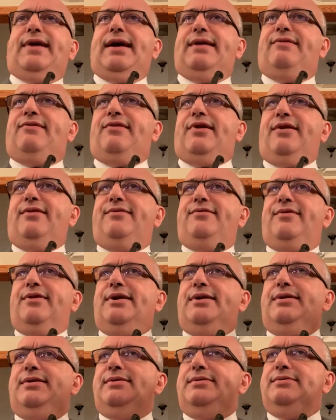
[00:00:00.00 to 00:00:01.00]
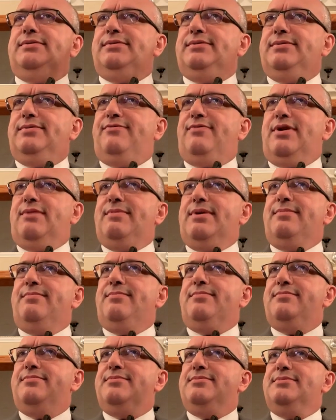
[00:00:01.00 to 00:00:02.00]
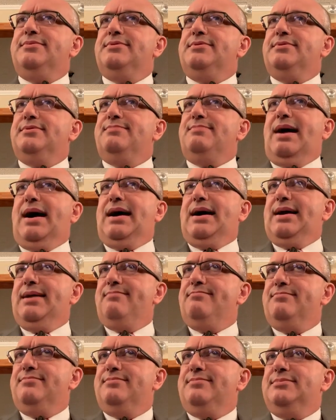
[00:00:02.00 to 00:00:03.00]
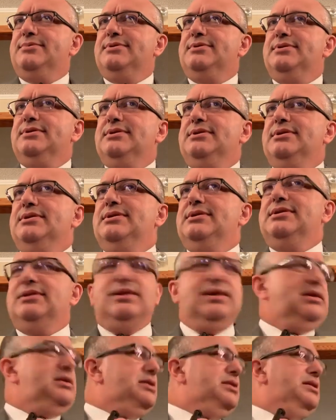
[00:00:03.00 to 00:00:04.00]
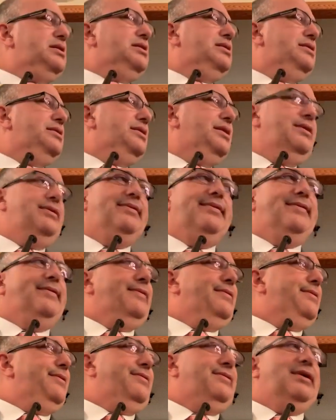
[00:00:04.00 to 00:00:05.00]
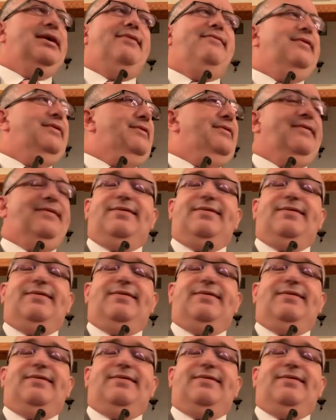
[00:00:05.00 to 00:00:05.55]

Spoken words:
had had surgery from him, by him. And he just looked at me